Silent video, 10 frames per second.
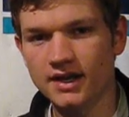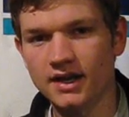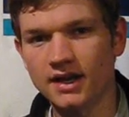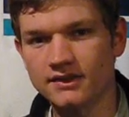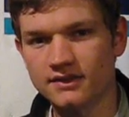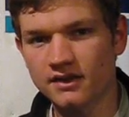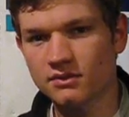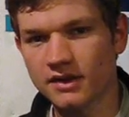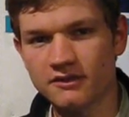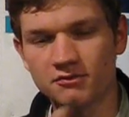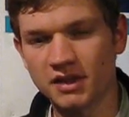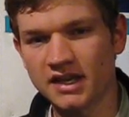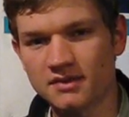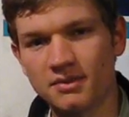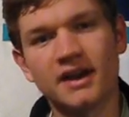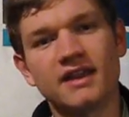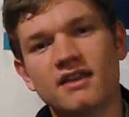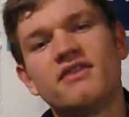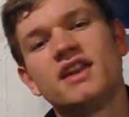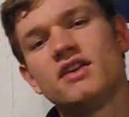uh, it's another way of bleeding the brake. In
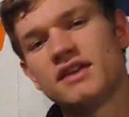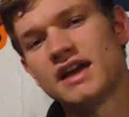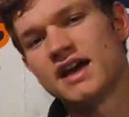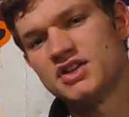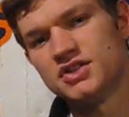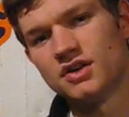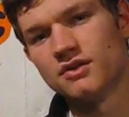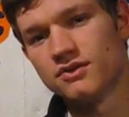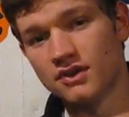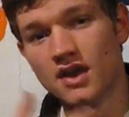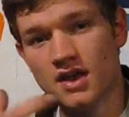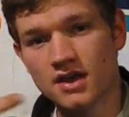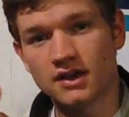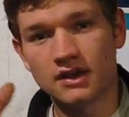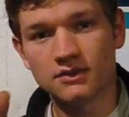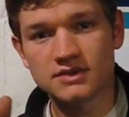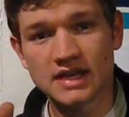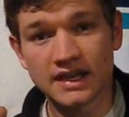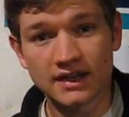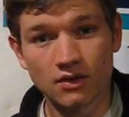that video, the guy shows you
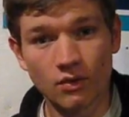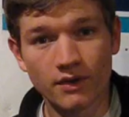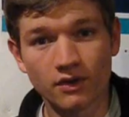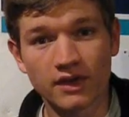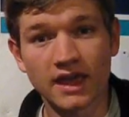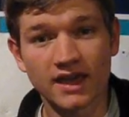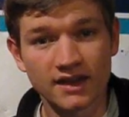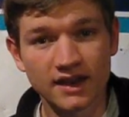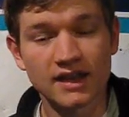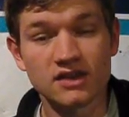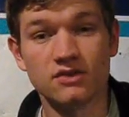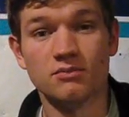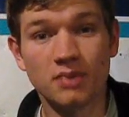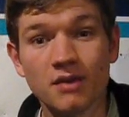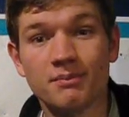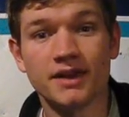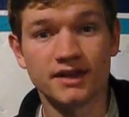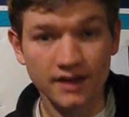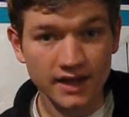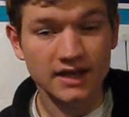take an oil can and you pump
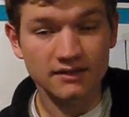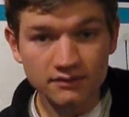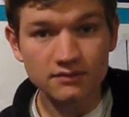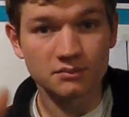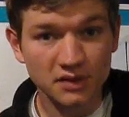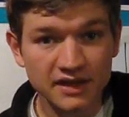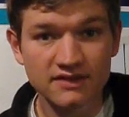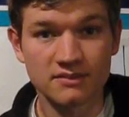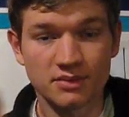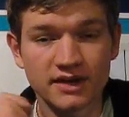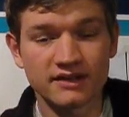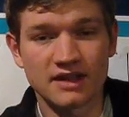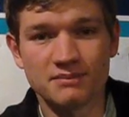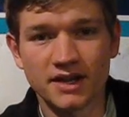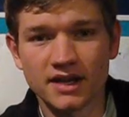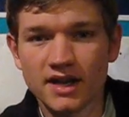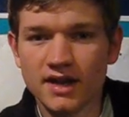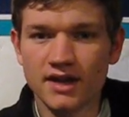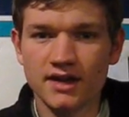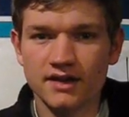it and it bleeds the brake line, but
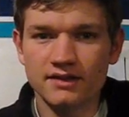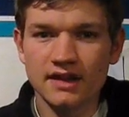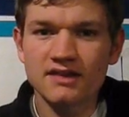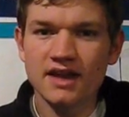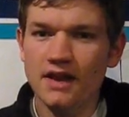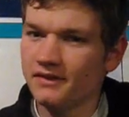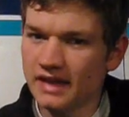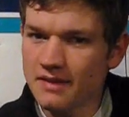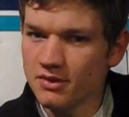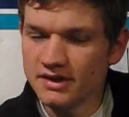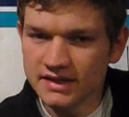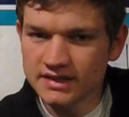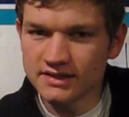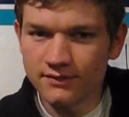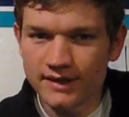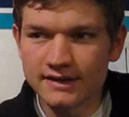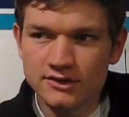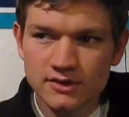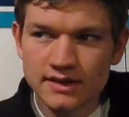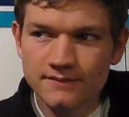that's kind of a labor intensive way to
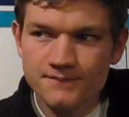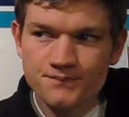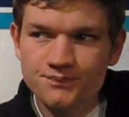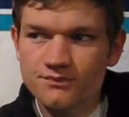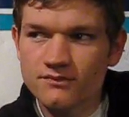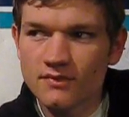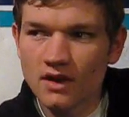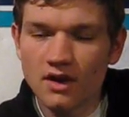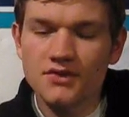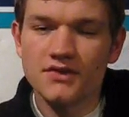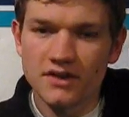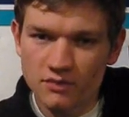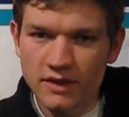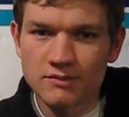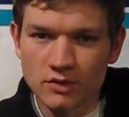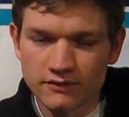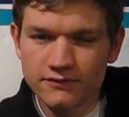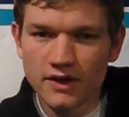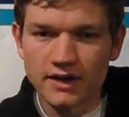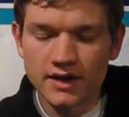do it. Also, this way is more
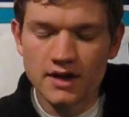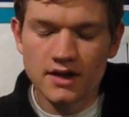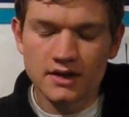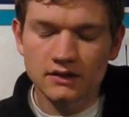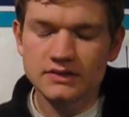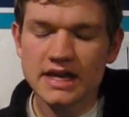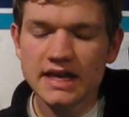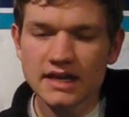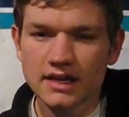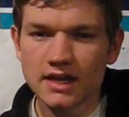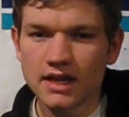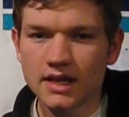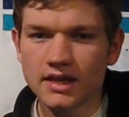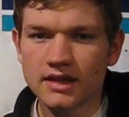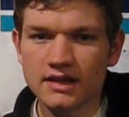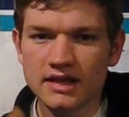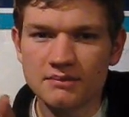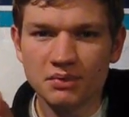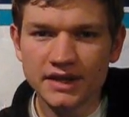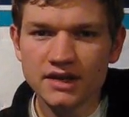fun. You take
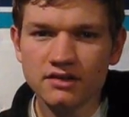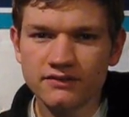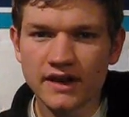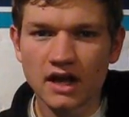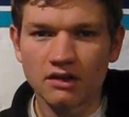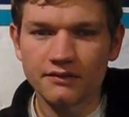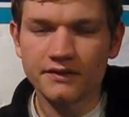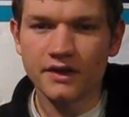the bleeder valve